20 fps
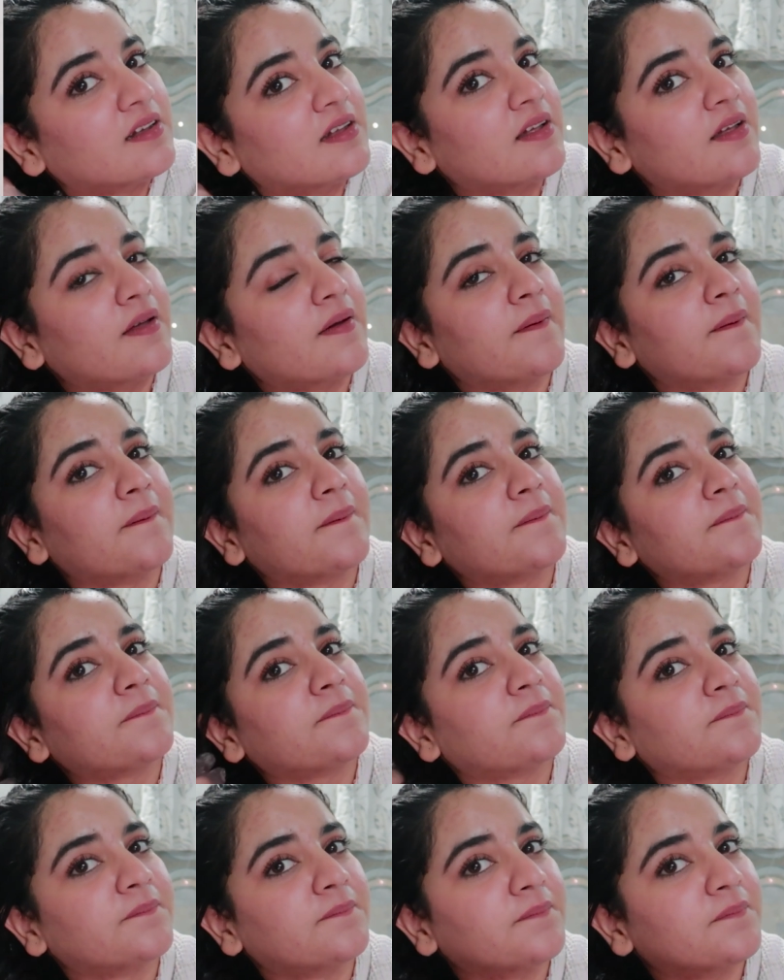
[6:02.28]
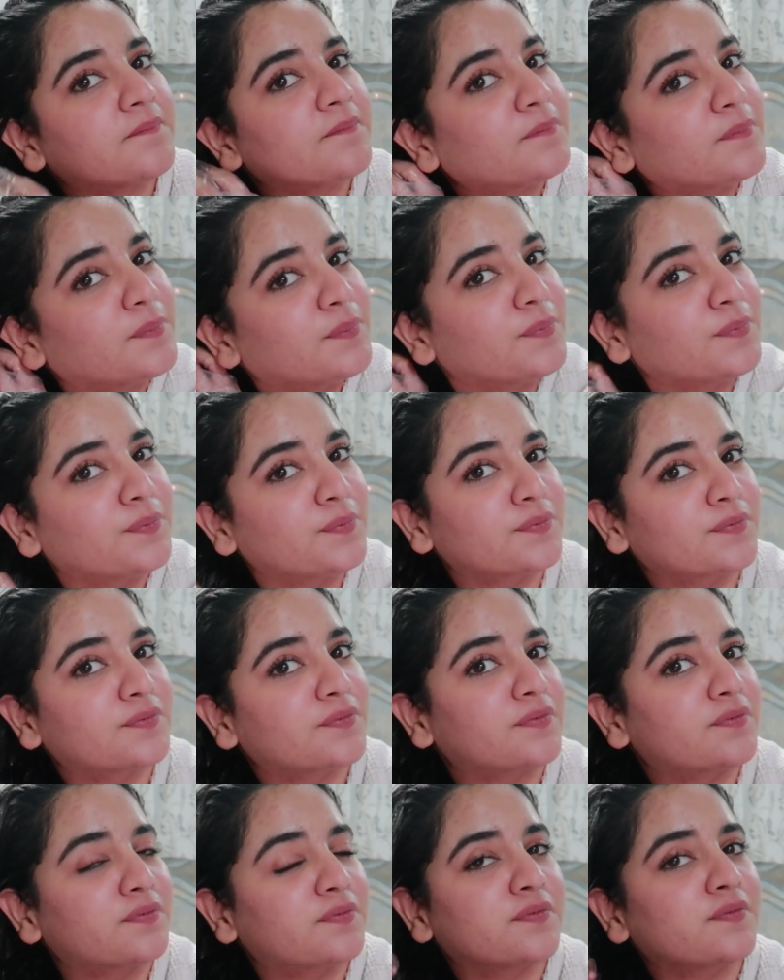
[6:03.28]

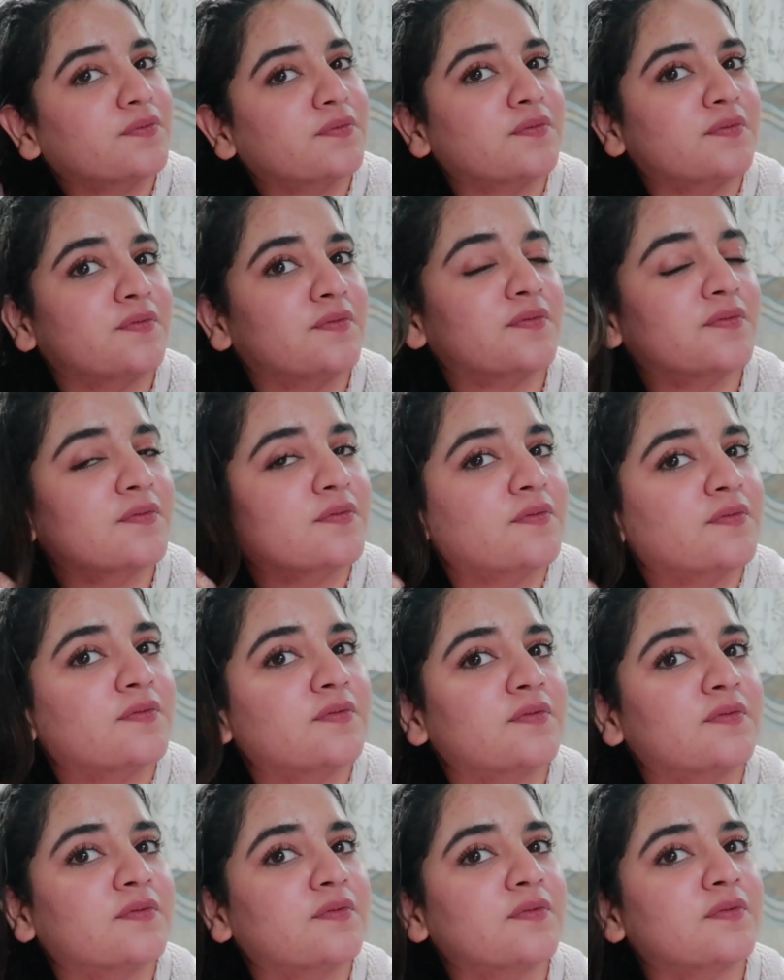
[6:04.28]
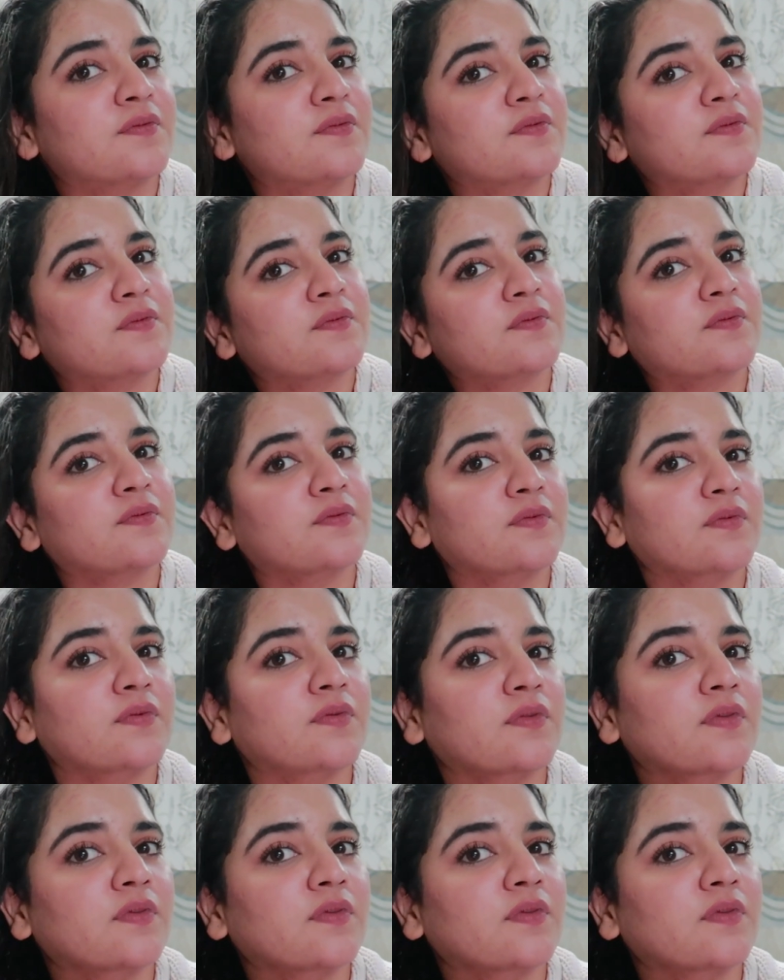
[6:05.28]
(silent)